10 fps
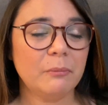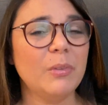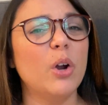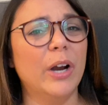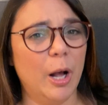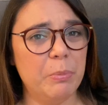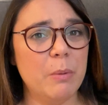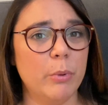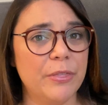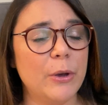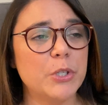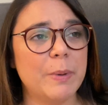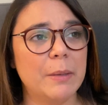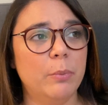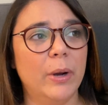or help them with those
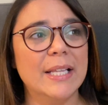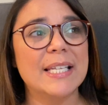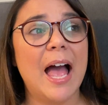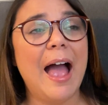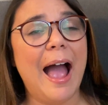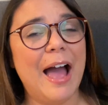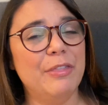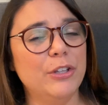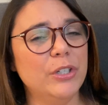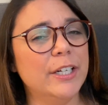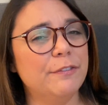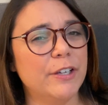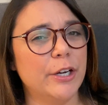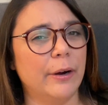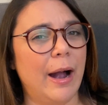pain points. And then you need to
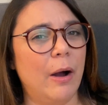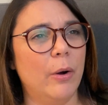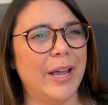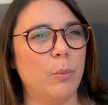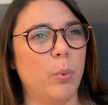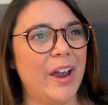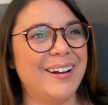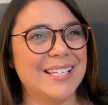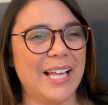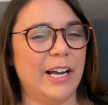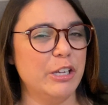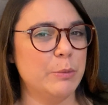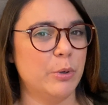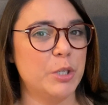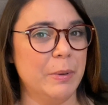figure out, okay, where is that
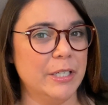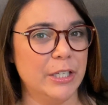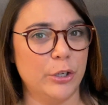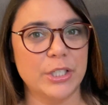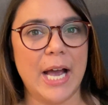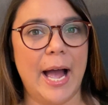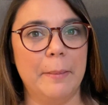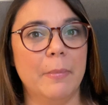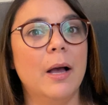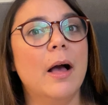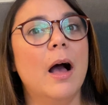customer spending their time?